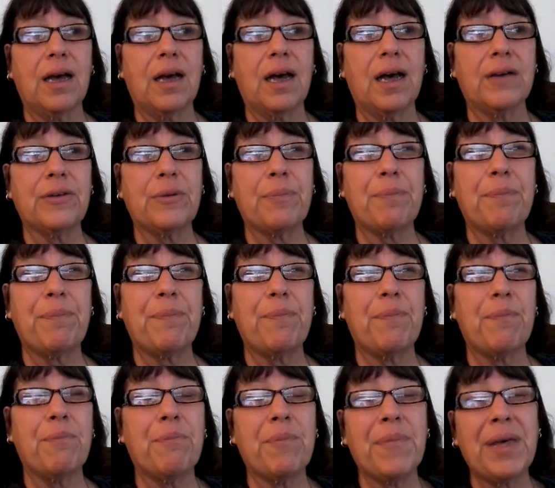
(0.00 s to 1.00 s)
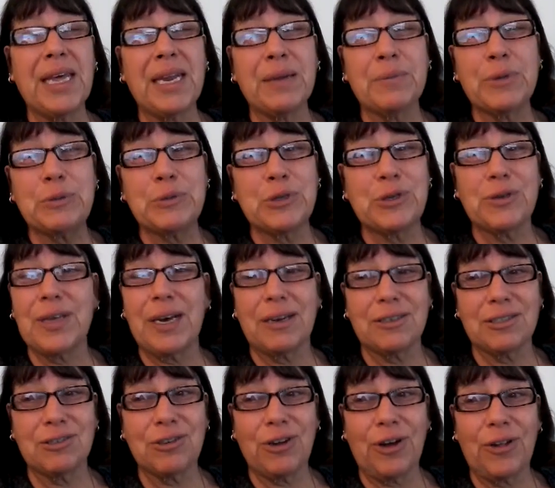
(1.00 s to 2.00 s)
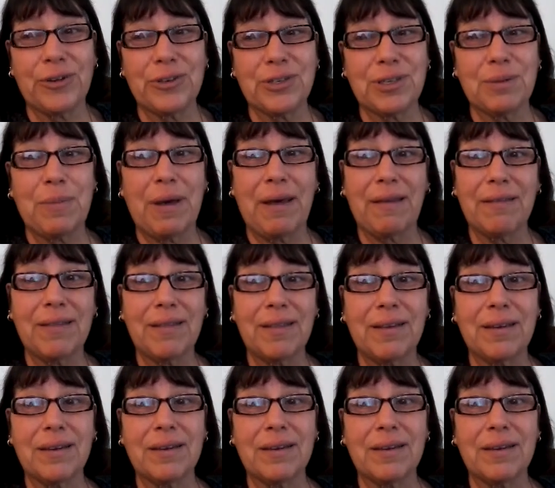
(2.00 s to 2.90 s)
of a minimum $2,000 a month.